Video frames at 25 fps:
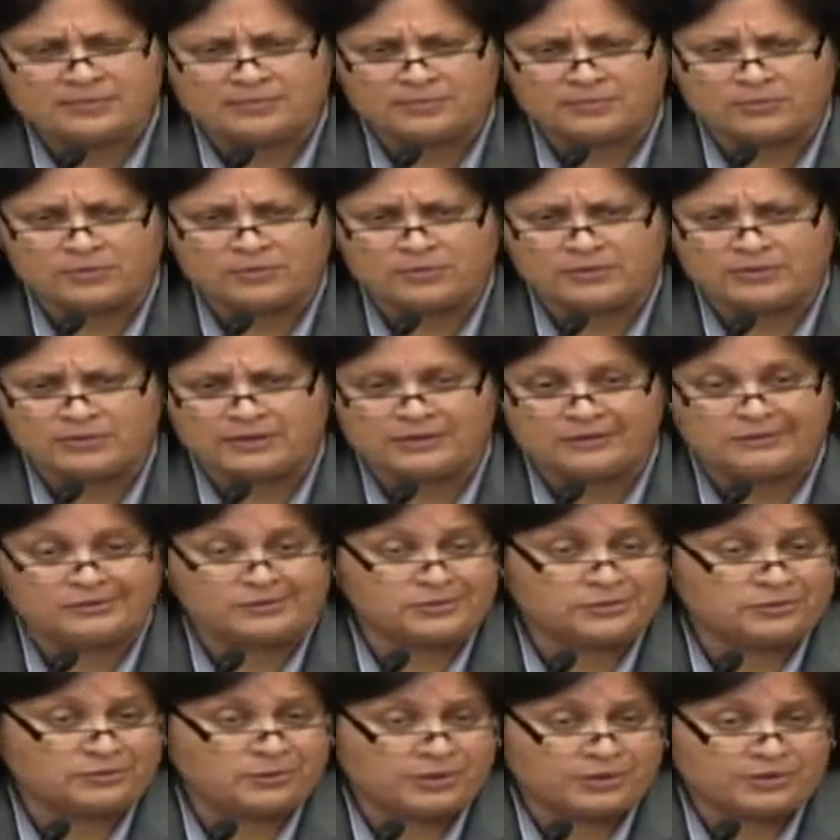more than
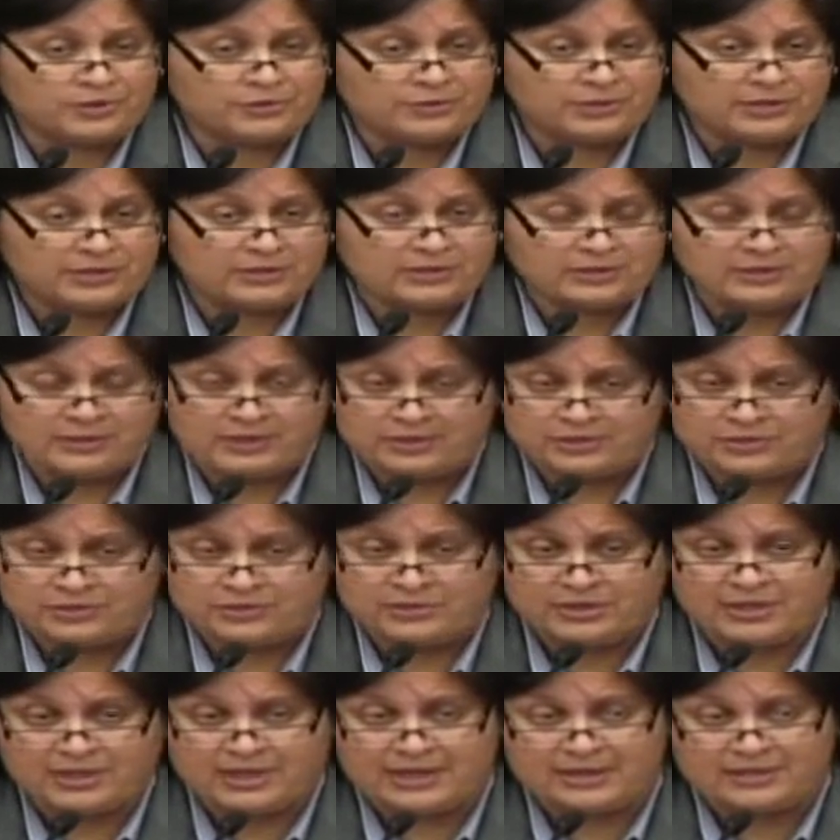200
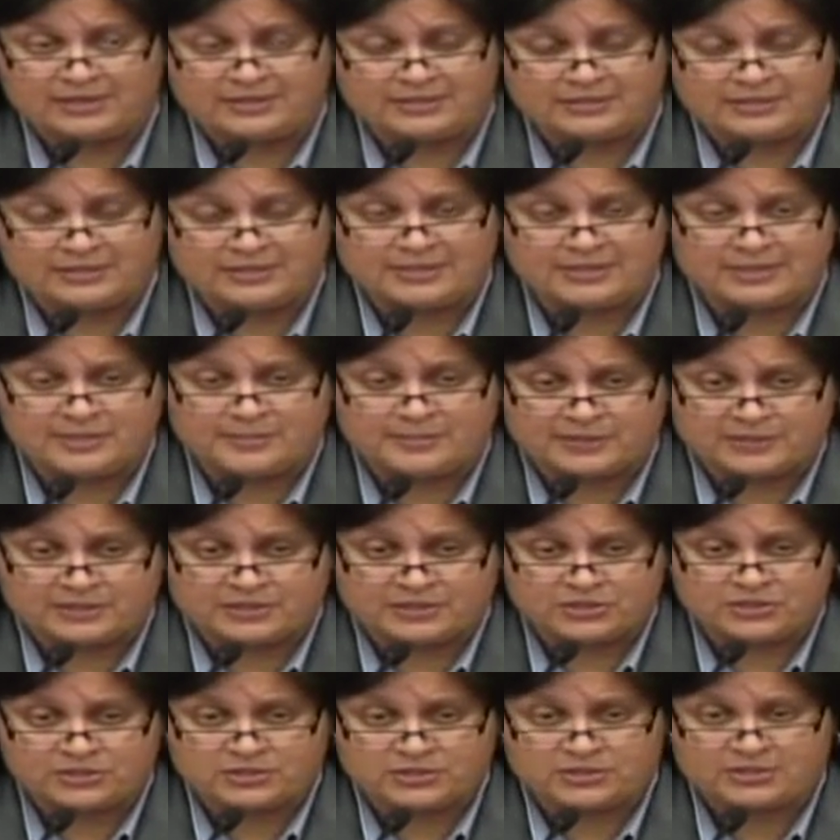adjudications and
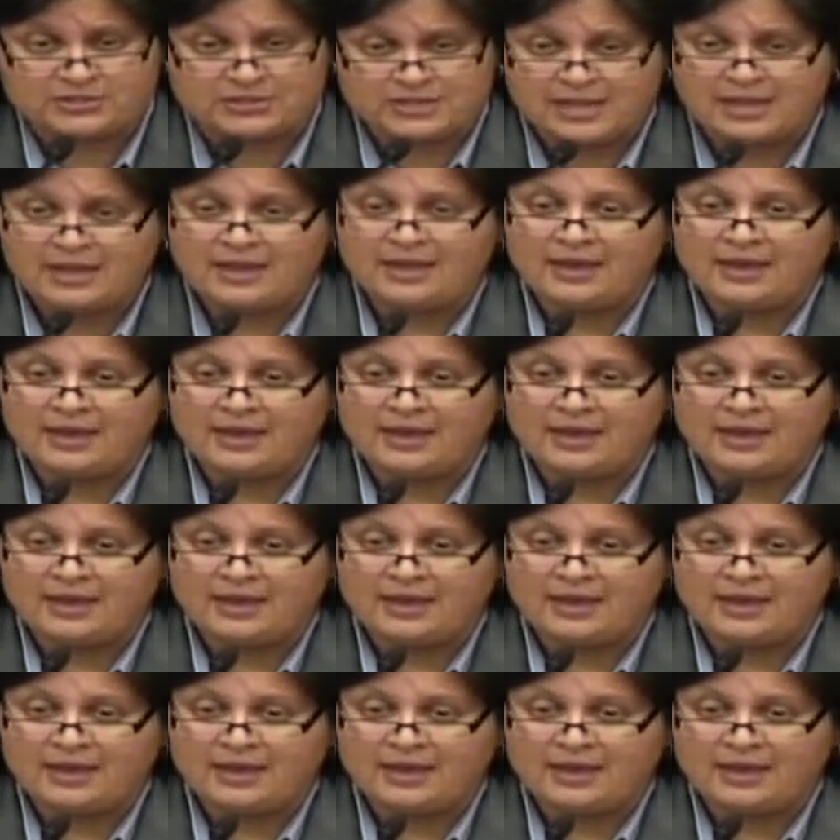dispositions.